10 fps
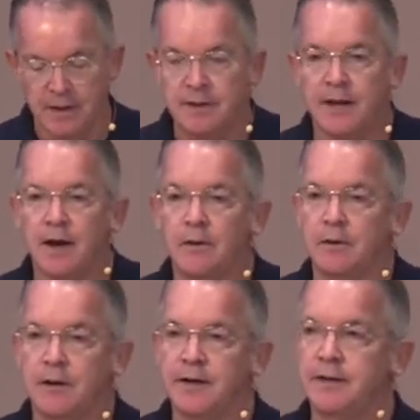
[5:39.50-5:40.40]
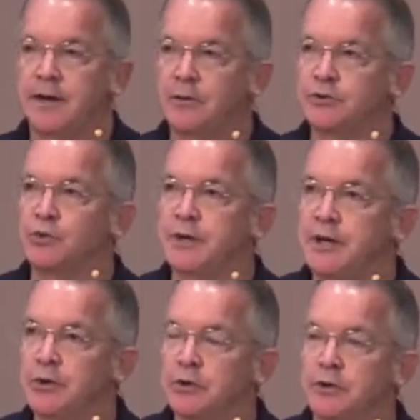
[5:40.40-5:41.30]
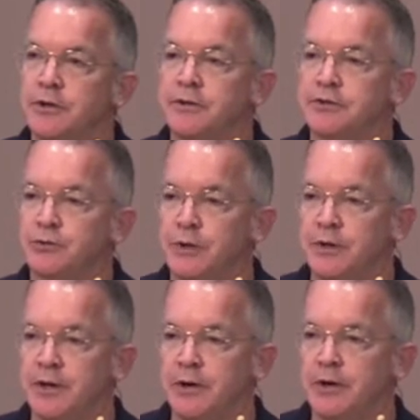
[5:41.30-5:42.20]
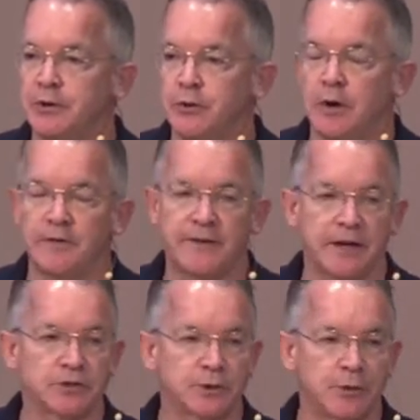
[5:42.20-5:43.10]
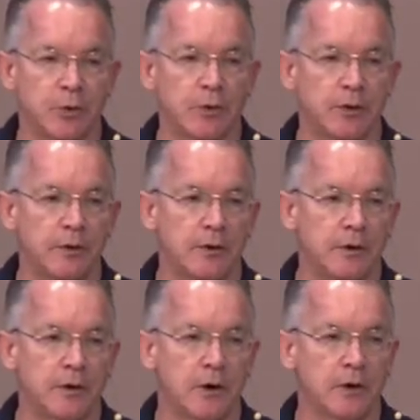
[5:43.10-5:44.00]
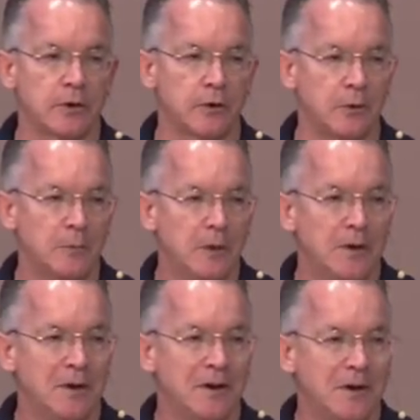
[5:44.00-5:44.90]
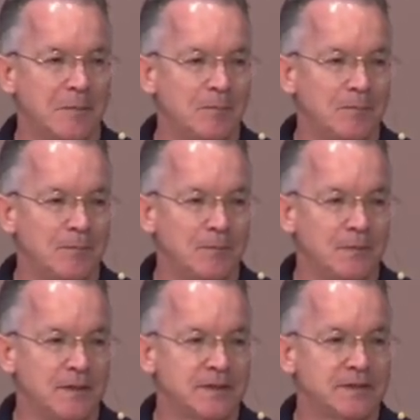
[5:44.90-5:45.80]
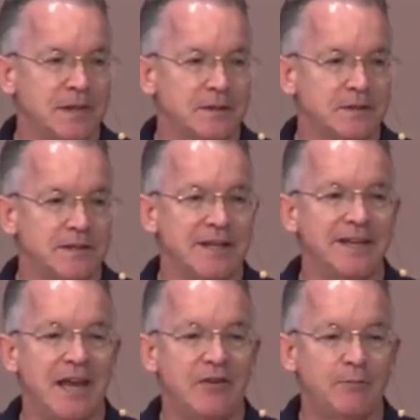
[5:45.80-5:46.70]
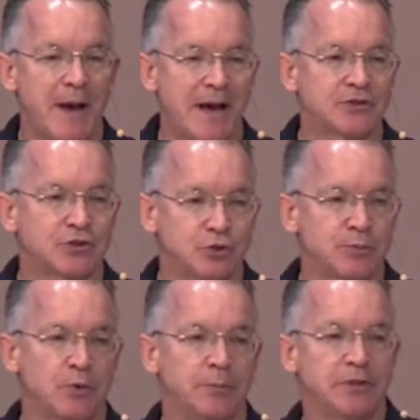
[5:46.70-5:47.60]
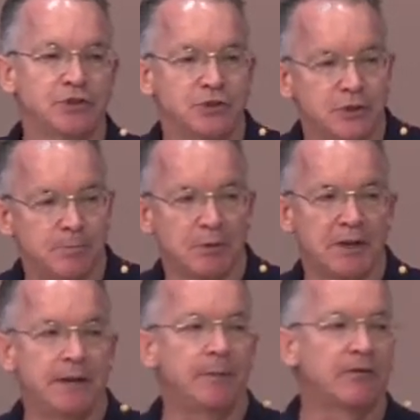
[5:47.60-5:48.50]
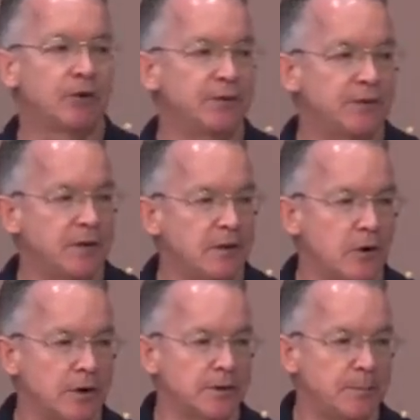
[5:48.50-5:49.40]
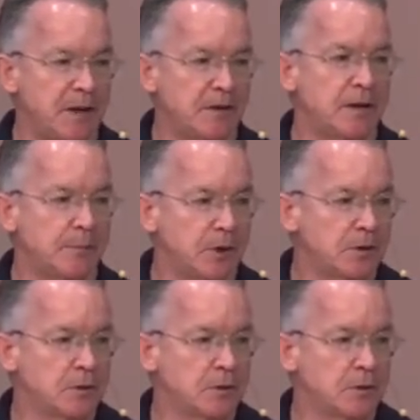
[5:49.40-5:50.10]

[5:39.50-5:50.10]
Now, I was reading earlier this week, Carrie Newhoff actually wrote an article that says that gave pastors permission to blame everything on the pandemic.